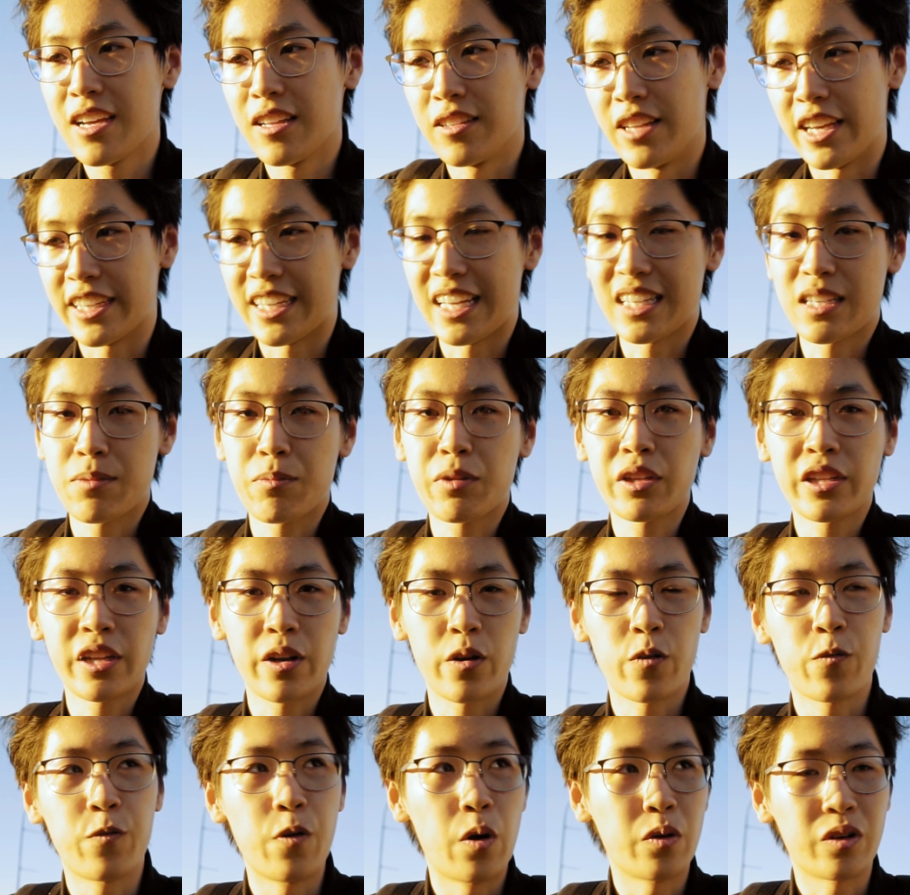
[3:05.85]
Like get some
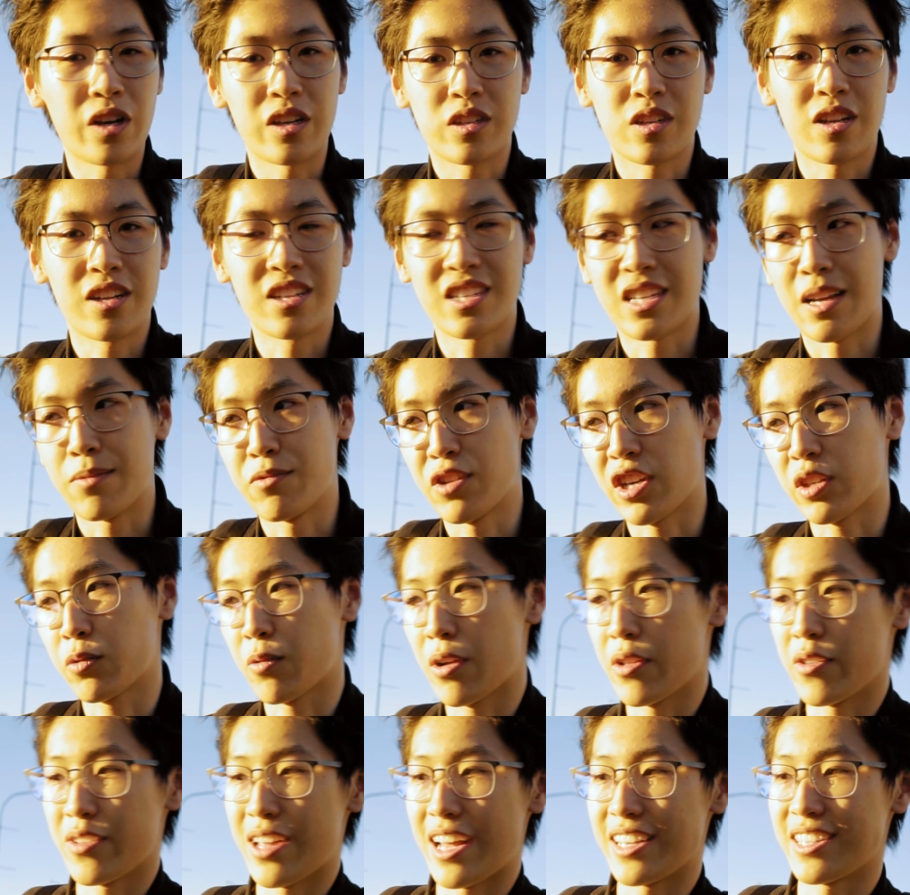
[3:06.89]
clear focus on subject,
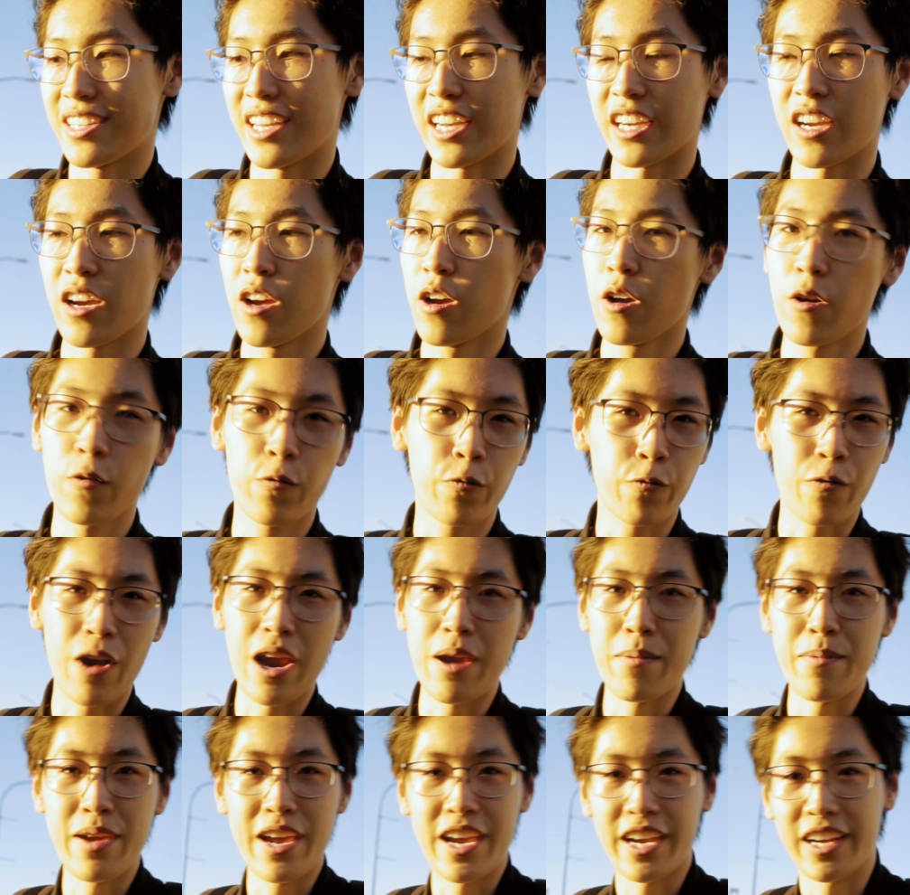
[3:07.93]
whether that's like
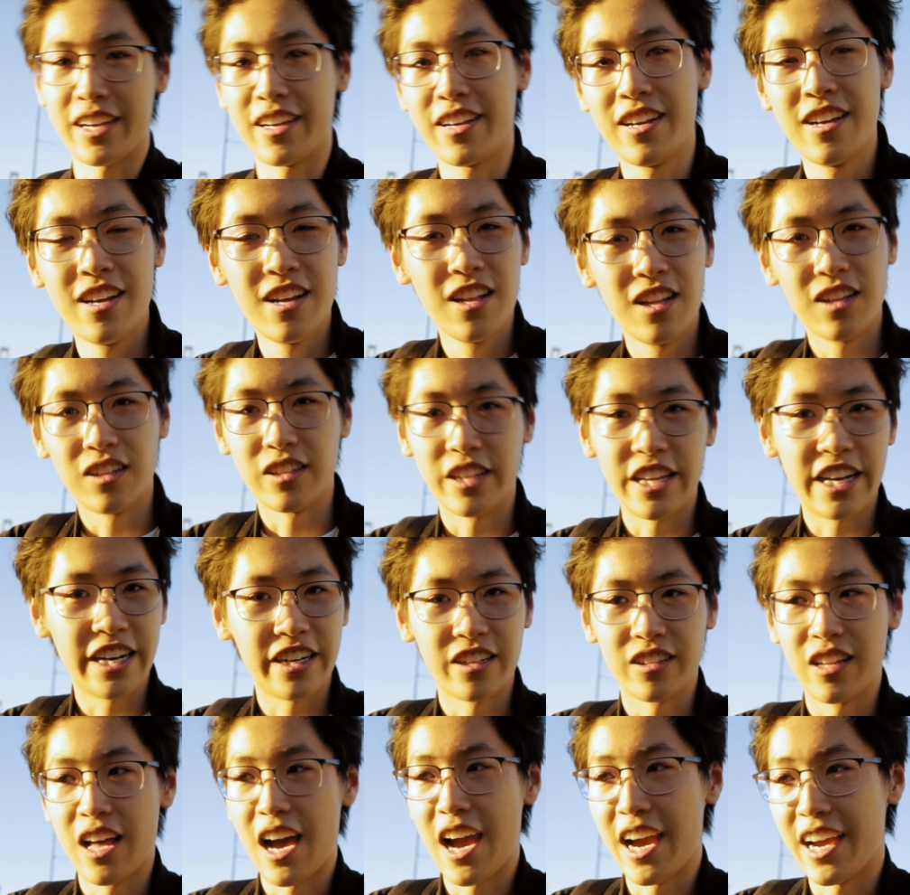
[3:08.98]
framing,
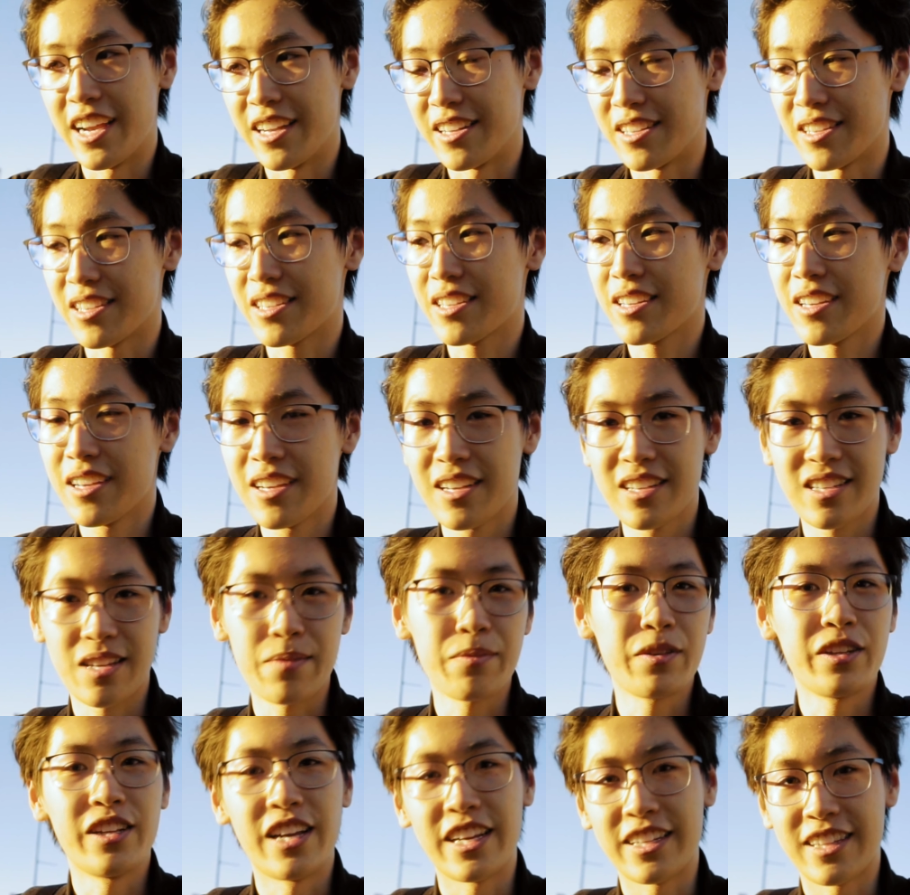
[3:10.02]
leading lines,
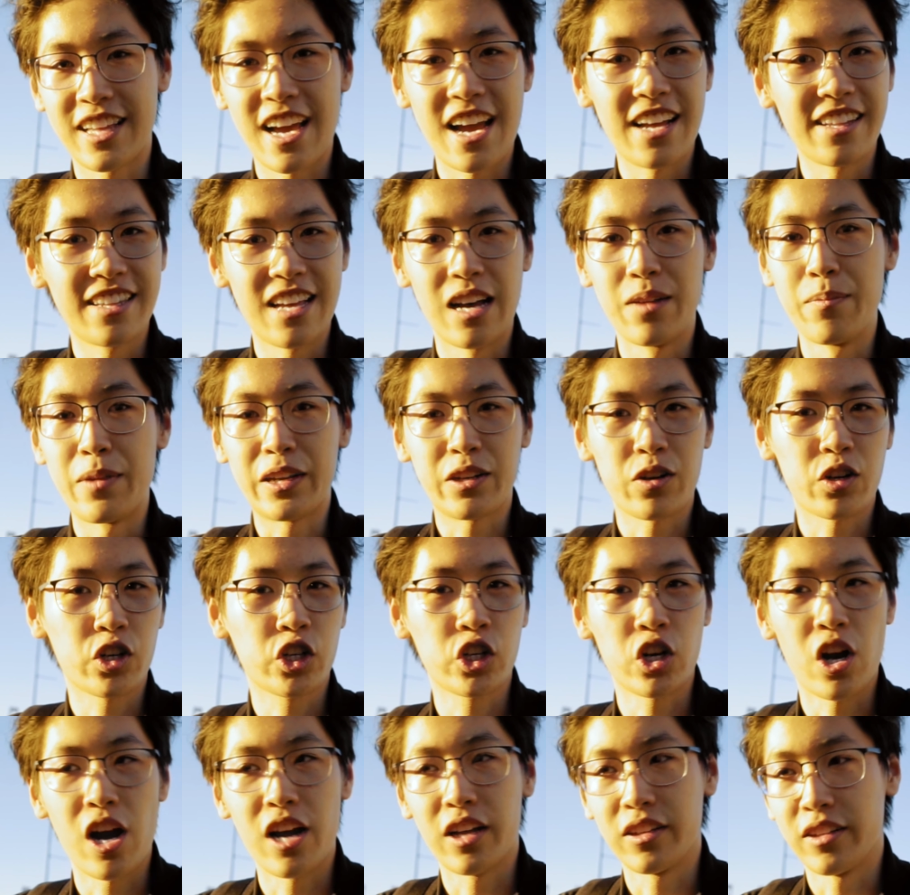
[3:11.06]
something like that. That'll make your
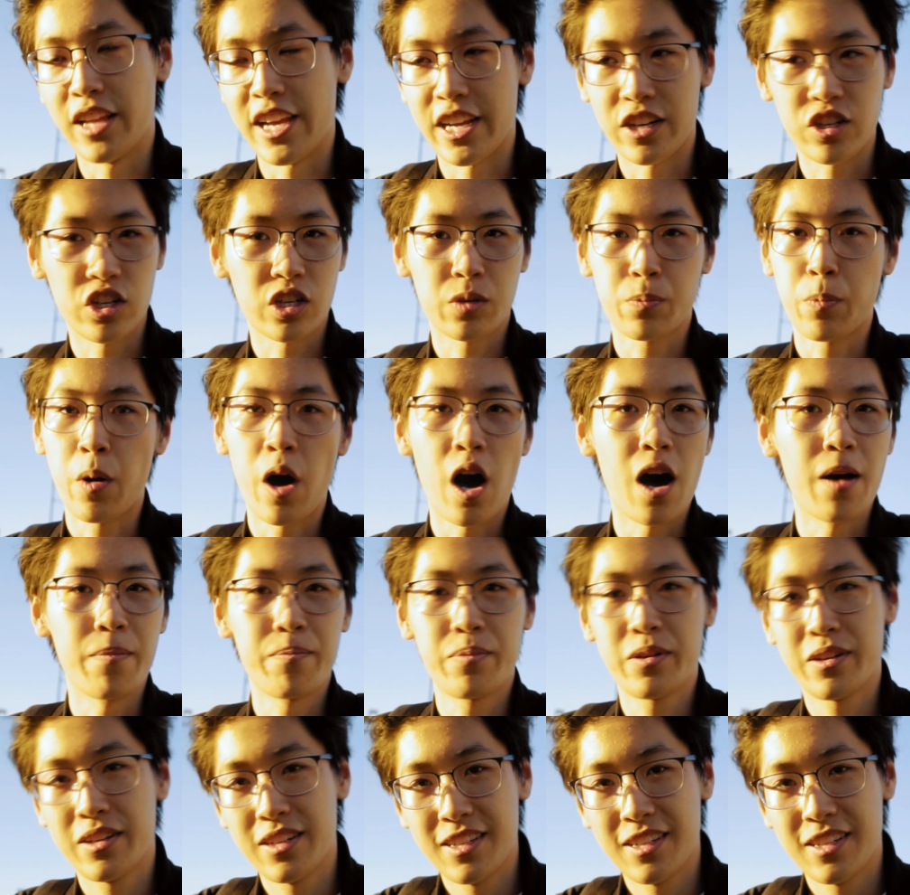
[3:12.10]
shot like just pop.